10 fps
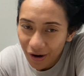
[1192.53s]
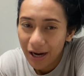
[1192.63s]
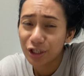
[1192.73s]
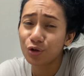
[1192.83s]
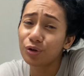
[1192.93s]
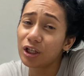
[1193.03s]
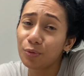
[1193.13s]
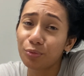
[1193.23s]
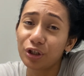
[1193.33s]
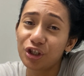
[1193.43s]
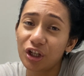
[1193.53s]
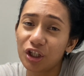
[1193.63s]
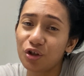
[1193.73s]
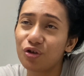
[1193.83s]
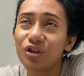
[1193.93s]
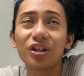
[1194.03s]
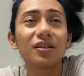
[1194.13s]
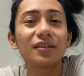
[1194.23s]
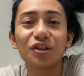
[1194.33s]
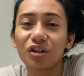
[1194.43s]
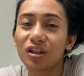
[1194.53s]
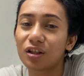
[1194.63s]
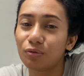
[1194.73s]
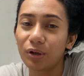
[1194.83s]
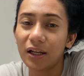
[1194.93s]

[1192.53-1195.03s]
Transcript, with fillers: I truly appreciate you. She's such a sweet,